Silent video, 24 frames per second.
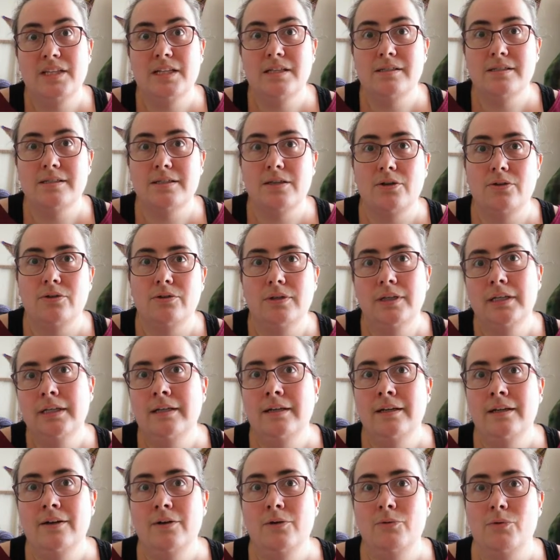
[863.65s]
So
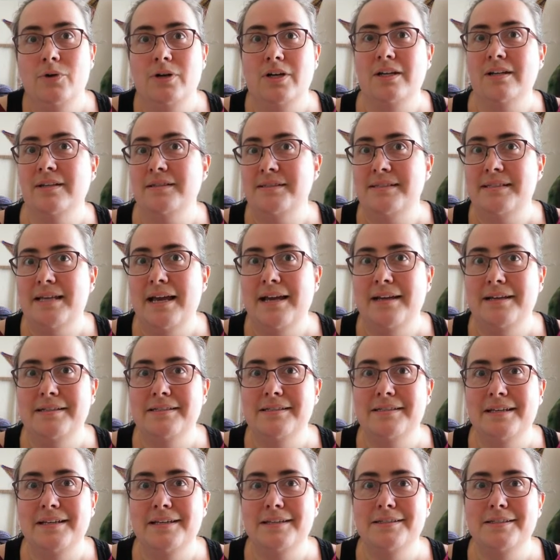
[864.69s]
what can I say,
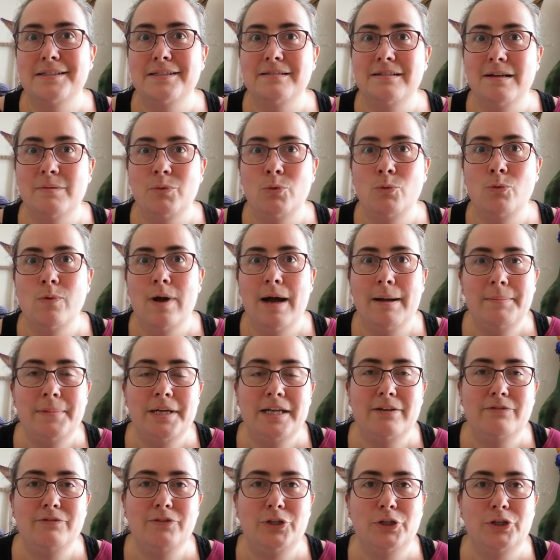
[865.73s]
it's a double
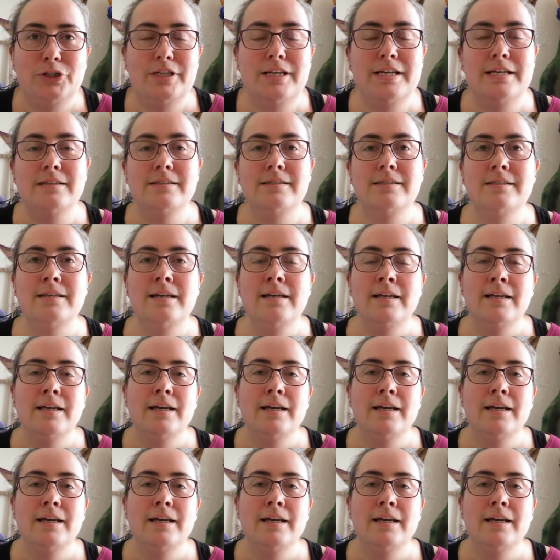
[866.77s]
whammy of goodness.